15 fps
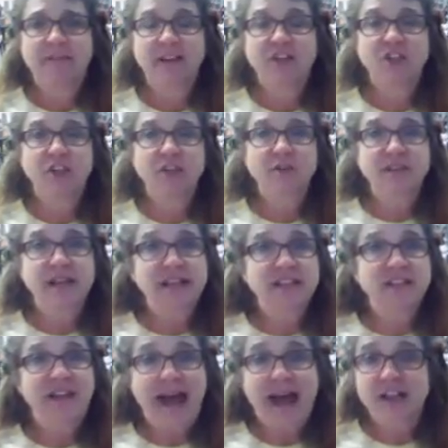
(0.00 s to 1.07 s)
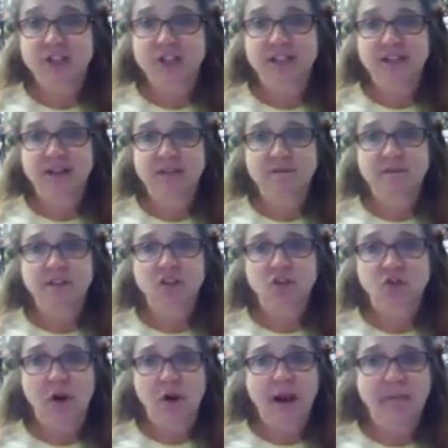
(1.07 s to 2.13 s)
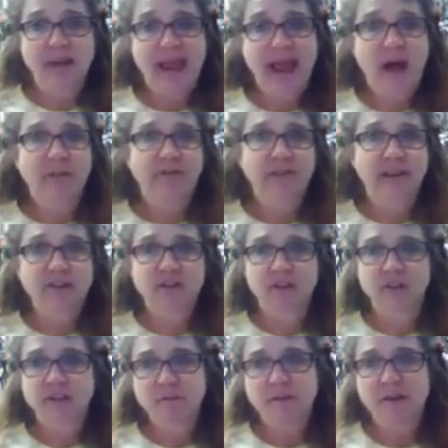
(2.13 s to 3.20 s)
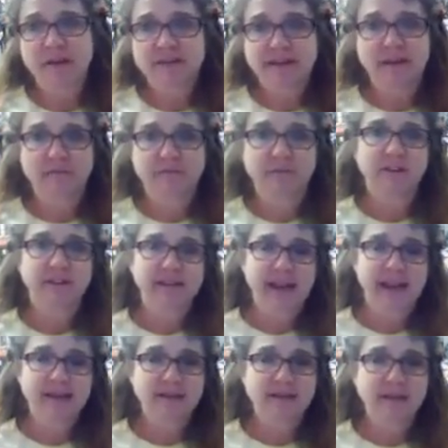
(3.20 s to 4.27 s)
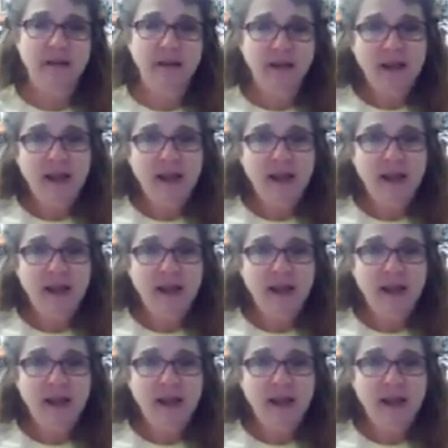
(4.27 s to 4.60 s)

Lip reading: They should use lots of adjectives describing how things look, smell, sound, feel, taste.